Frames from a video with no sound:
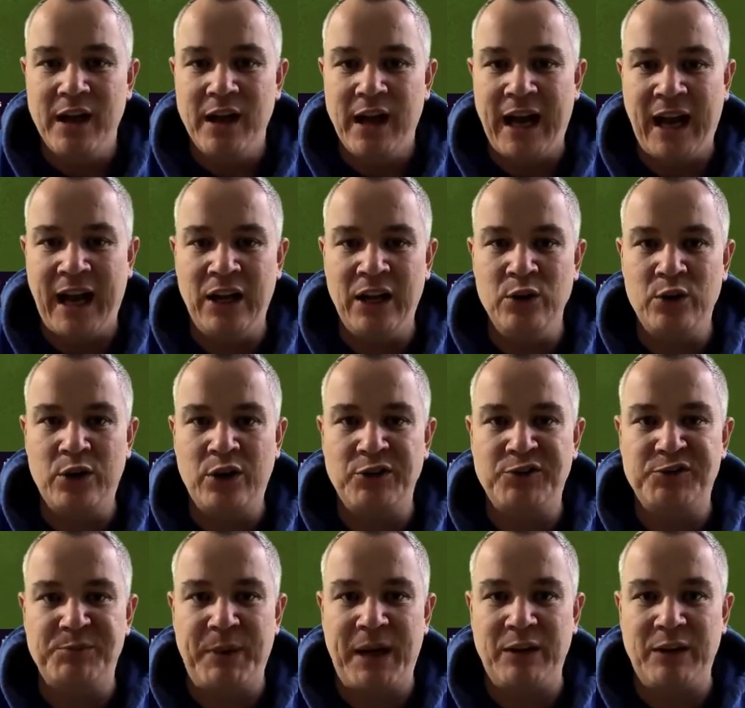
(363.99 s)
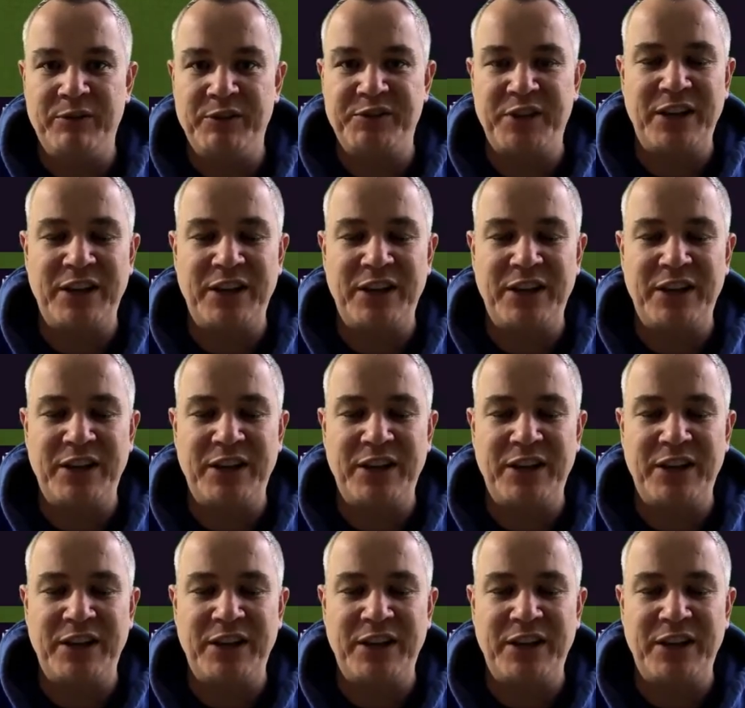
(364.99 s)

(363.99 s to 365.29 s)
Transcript: And Lucas Falvis,